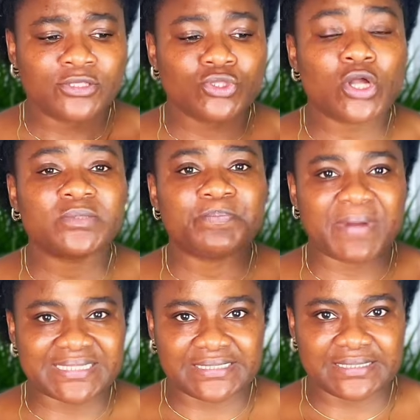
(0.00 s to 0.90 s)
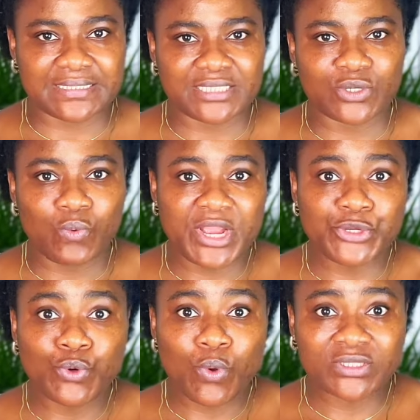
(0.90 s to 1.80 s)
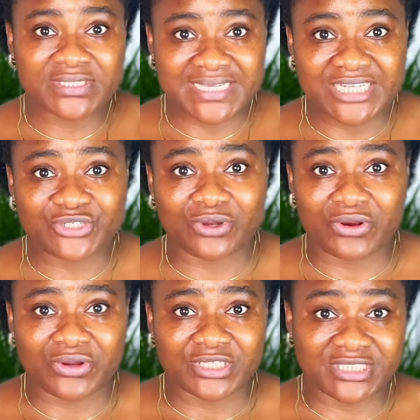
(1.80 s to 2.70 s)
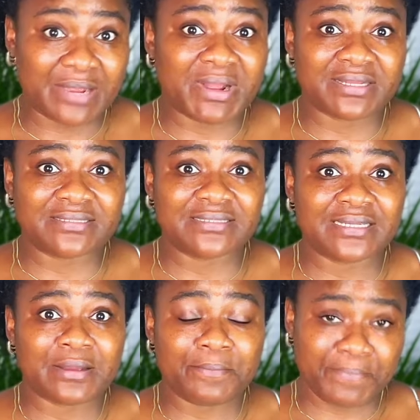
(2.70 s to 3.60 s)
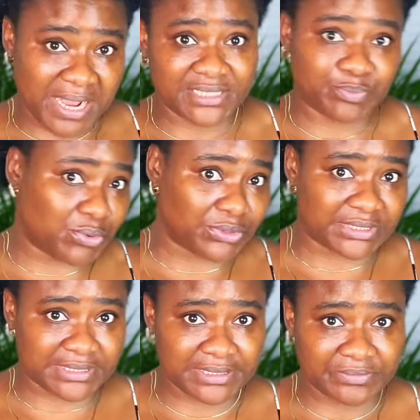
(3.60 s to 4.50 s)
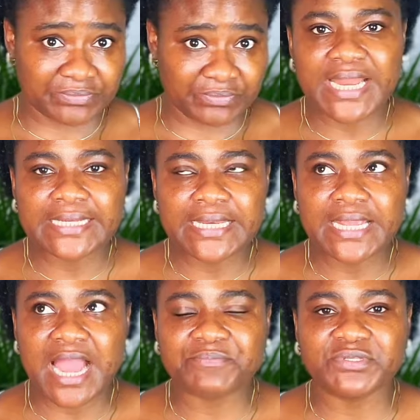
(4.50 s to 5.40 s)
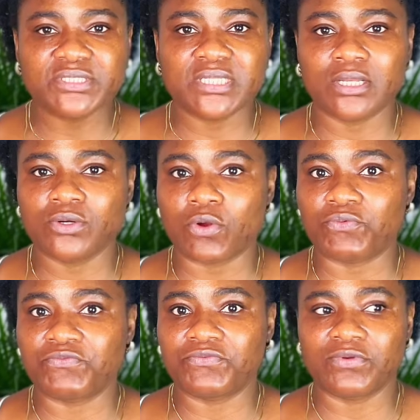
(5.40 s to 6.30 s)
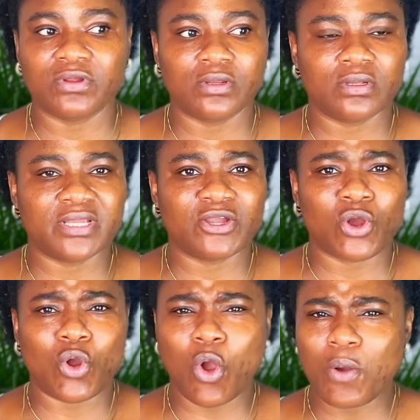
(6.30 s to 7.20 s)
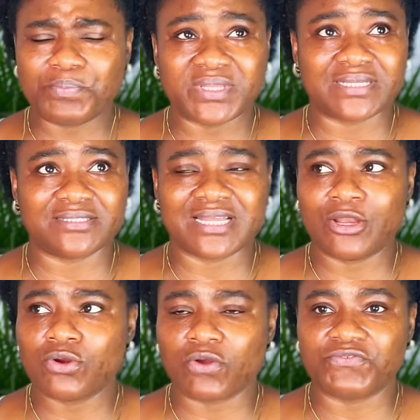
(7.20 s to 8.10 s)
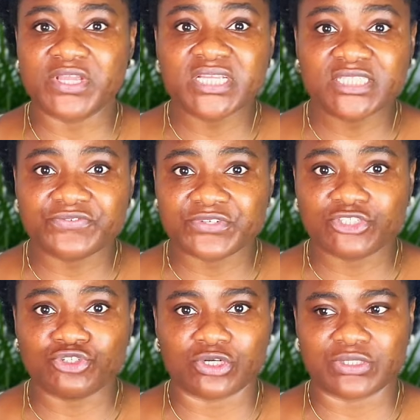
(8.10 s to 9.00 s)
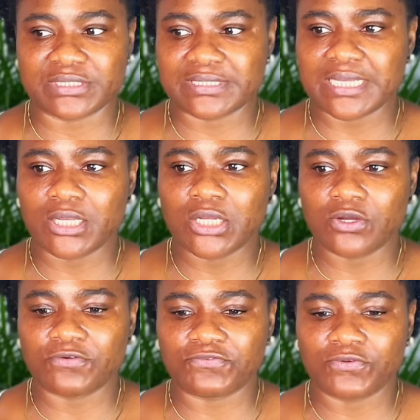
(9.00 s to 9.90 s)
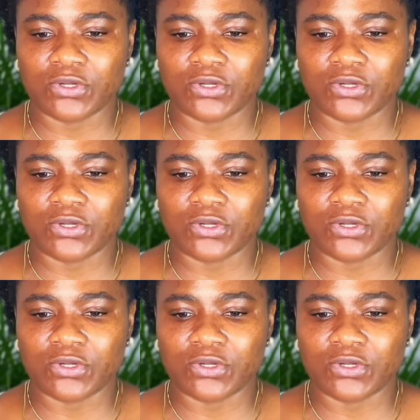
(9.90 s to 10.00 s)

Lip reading: third party when you want to get your German passport. Lately, I've been seeing a lot of companies, a lot of individuals, a lot of,